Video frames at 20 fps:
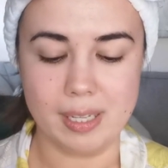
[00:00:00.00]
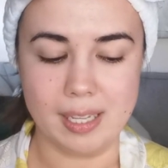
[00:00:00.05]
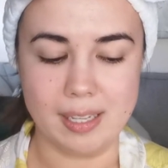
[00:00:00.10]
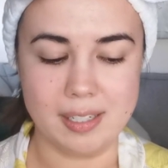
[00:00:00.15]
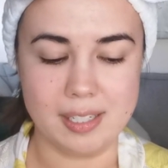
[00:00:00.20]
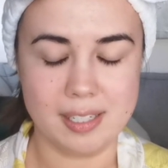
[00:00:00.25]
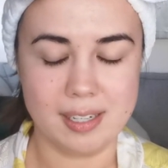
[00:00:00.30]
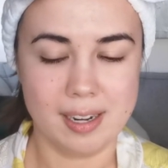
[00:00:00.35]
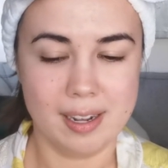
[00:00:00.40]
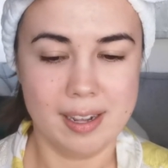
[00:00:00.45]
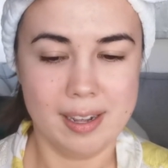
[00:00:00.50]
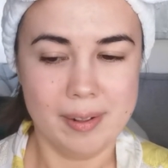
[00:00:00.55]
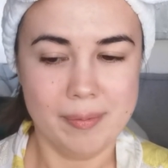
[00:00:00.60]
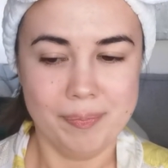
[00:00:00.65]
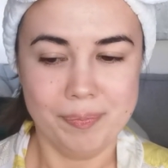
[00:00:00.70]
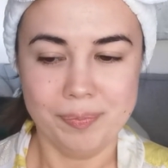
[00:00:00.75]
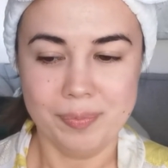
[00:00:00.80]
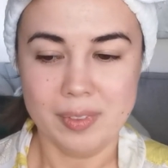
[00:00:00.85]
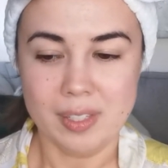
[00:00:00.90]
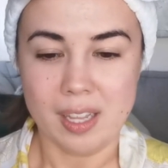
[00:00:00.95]
But
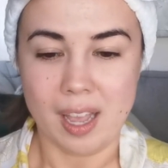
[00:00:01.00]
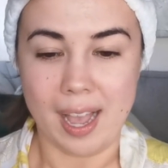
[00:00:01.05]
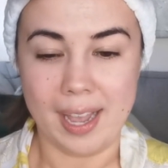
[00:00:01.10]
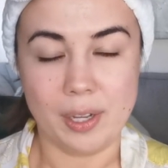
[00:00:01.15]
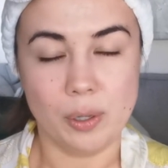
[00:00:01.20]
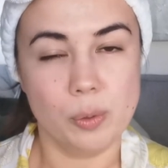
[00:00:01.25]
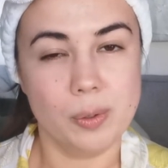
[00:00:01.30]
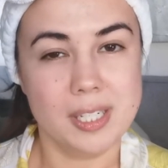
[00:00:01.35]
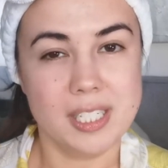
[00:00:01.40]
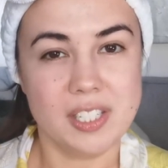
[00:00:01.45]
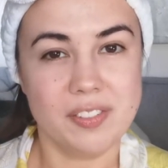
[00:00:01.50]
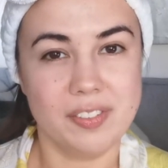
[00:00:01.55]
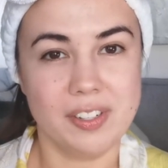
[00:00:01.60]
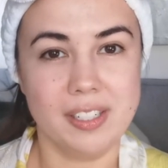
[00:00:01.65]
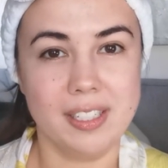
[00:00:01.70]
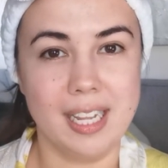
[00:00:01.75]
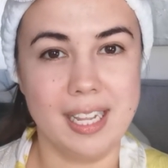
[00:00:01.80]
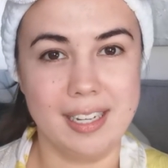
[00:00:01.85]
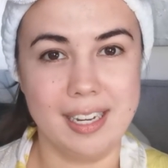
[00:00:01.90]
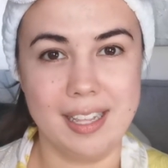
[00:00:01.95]
I always
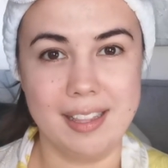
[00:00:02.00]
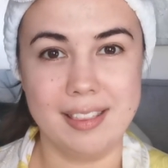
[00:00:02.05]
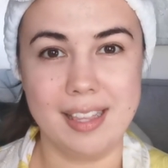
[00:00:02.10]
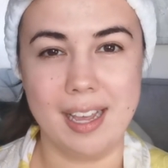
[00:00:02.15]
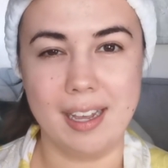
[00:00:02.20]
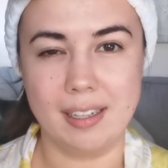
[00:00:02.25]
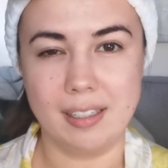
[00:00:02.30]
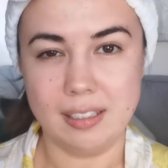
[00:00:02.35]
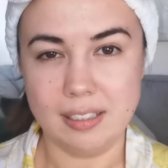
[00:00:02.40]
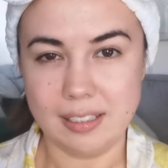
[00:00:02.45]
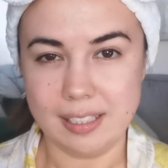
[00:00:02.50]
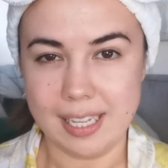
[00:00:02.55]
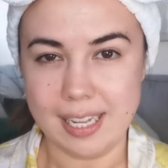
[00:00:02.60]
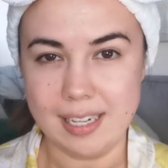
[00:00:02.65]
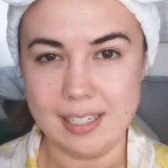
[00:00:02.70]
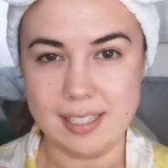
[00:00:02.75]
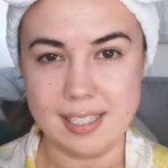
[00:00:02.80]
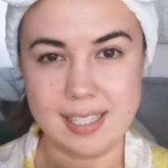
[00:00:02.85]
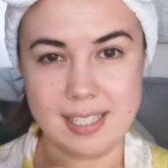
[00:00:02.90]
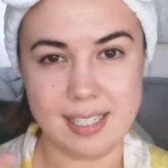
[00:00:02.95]
feel I need that
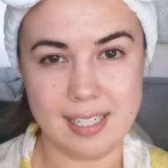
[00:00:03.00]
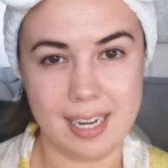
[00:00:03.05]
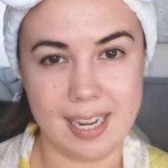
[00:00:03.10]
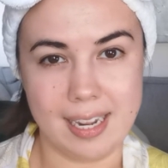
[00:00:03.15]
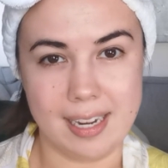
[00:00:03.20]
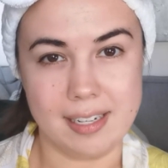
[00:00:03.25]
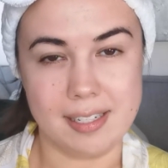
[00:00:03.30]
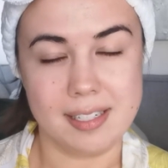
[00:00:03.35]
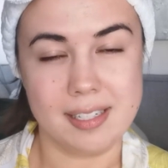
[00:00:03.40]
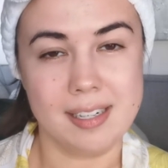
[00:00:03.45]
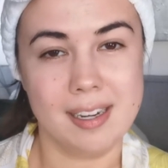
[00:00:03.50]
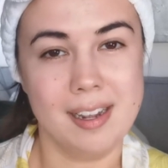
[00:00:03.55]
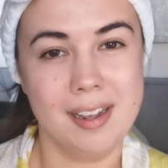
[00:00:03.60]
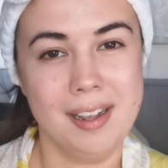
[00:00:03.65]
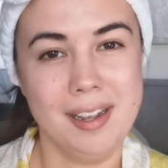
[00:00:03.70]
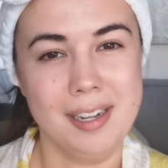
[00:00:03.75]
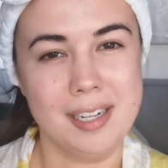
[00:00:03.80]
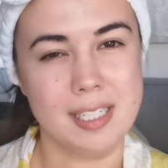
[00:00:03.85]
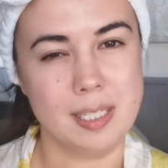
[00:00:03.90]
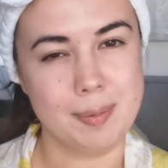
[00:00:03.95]
clean slate,
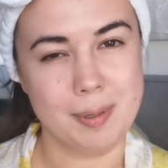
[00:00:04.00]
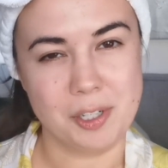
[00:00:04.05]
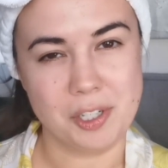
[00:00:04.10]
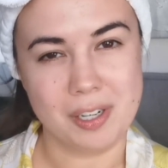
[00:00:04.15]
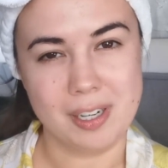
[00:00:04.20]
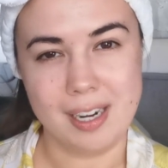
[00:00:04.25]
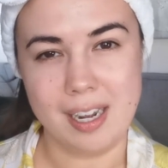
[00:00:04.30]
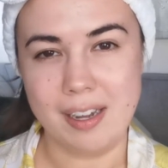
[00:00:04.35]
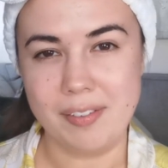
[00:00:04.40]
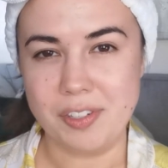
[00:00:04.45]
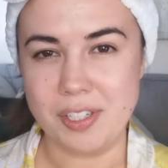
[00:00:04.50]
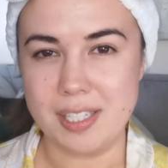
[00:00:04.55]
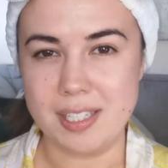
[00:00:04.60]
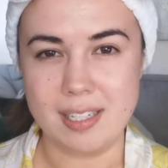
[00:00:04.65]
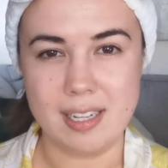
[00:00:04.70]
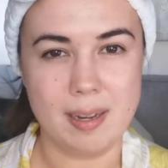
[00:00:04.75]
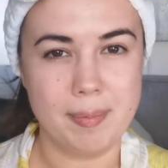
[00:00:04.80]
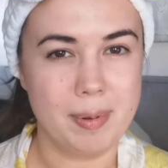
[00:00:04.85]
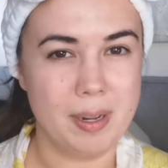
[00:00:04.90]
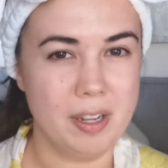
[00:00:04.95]
especially after
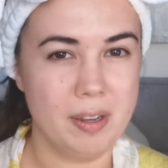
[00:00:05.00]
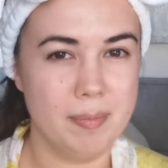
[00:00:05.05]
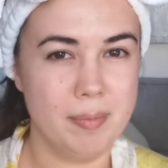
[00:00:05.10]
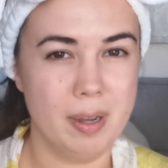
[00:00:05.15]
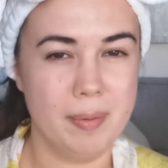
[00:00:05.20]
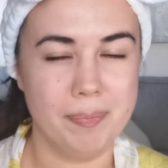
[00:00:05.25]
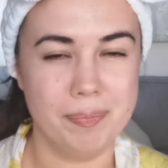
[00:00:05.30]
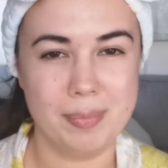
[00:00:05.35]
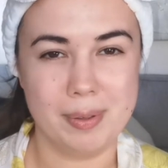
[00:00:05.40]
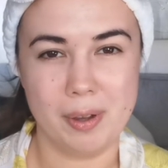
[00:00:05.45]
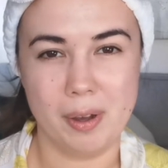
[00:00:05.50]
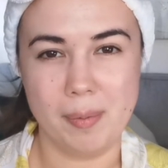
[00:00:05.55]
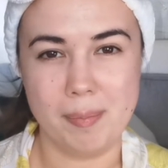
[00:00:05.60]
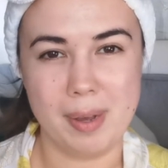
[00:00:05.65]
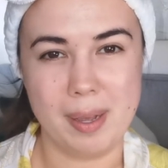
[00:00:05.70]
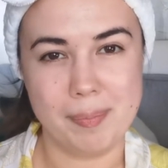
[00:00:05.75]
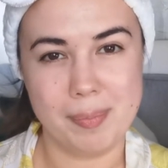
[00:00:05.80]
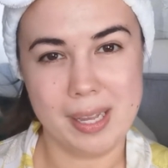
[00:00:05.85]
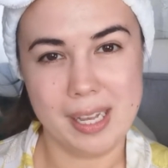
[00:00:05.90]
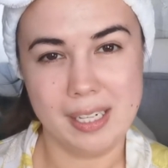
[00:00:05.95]
sleeping
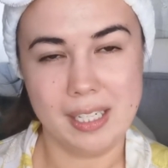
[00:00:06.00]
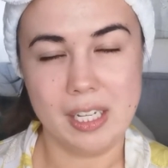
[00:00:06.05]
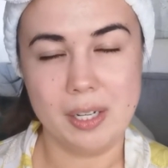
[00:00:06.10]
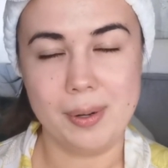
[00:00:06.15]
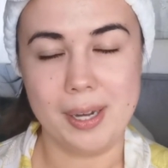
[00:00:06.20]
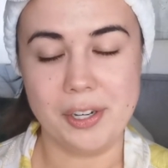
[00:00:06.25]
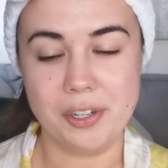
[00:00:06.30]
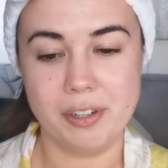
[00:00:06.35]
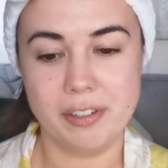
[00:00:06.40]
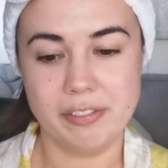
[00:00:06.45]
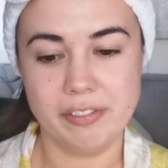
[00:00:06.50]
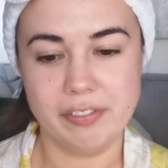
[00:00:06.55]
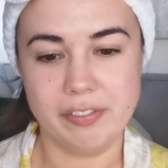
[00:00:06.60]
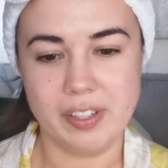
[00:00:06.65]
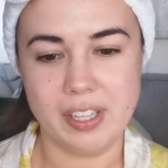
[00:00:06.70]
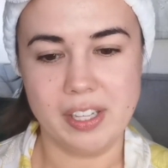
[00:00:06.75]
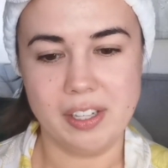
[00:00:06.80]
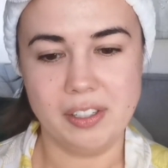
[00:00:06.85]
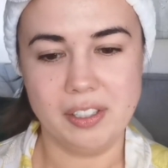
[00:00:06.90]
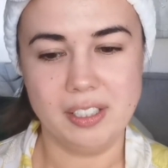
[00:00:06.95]
on my pillow. I don't
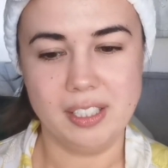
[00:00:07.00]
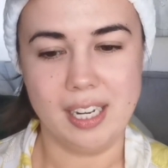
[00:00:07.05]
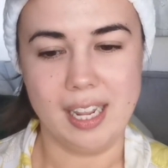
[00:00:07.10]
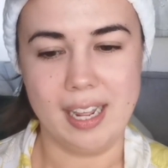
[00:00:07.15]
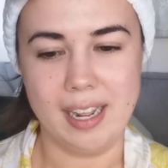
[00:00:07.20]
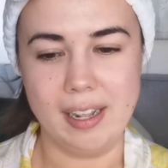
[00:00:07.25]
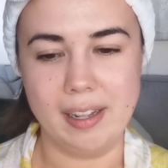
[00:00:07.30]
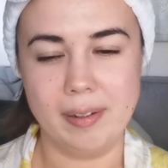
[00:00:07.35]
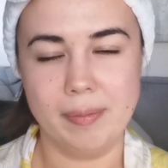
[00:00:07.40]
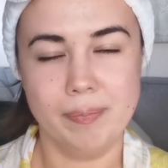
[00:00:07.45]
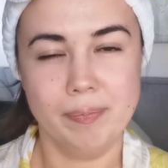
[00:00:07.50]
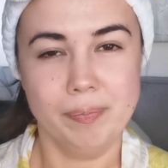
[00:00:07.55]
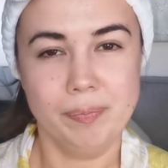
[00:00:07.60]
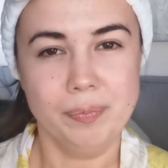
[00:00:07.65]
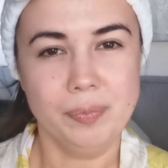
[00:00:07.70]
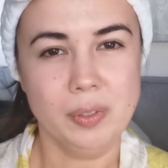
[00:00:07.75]
feel like